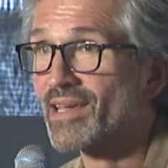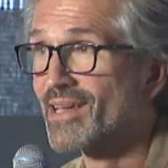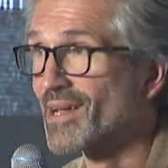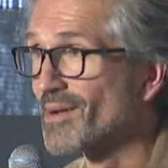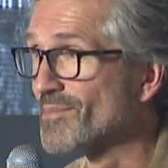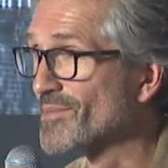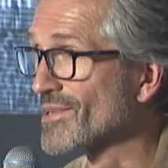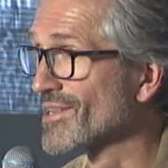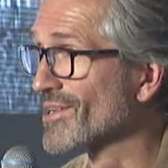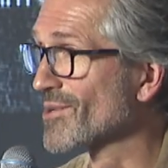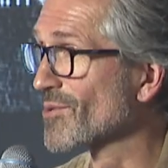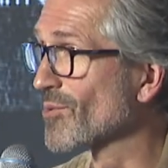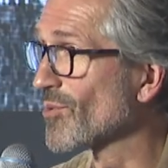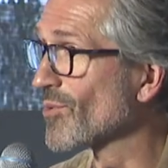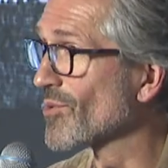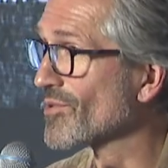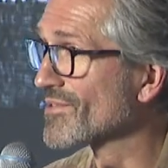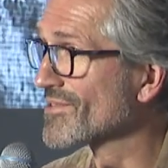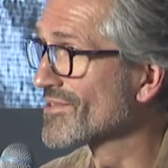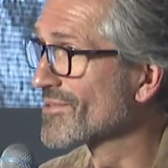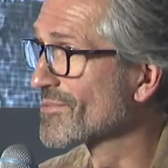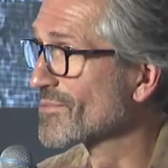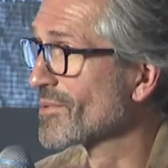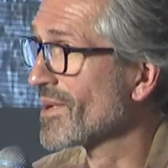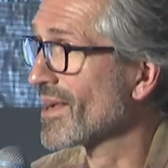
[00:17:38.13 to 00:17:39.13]
up in a cold
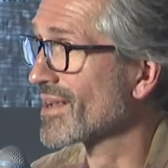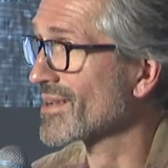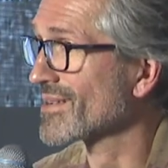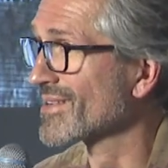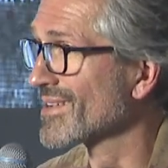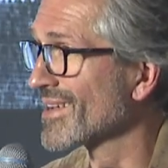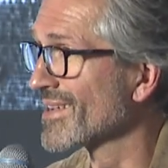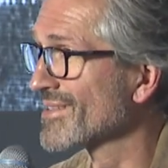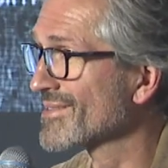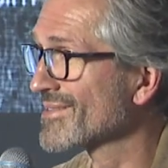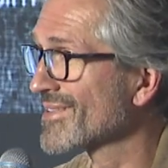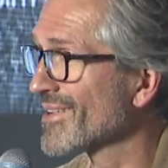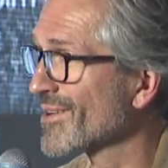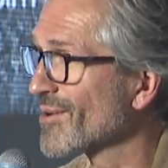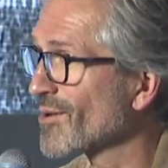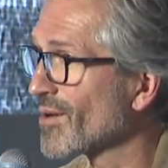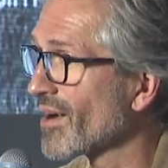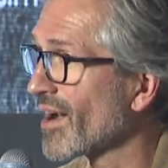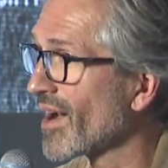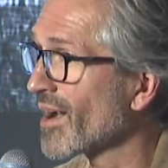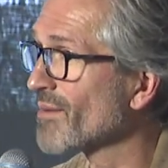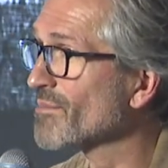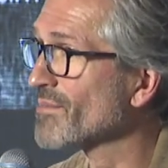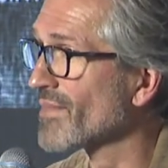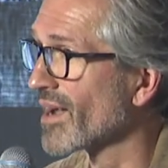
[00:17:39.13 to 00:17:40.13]
sweat and I say,
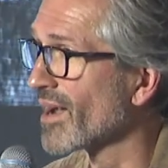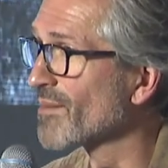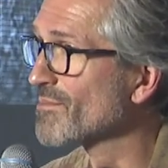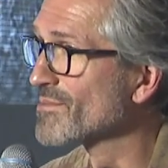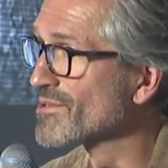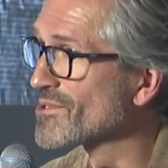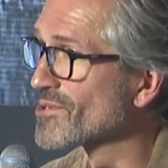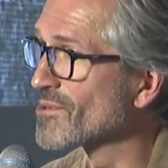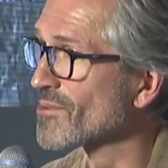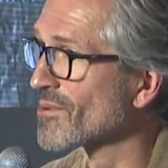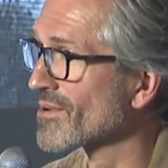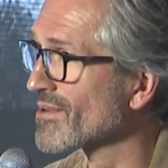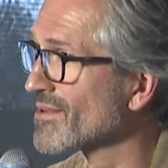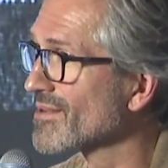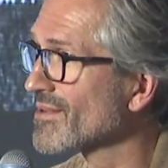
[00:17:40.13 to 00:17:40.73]
I'm short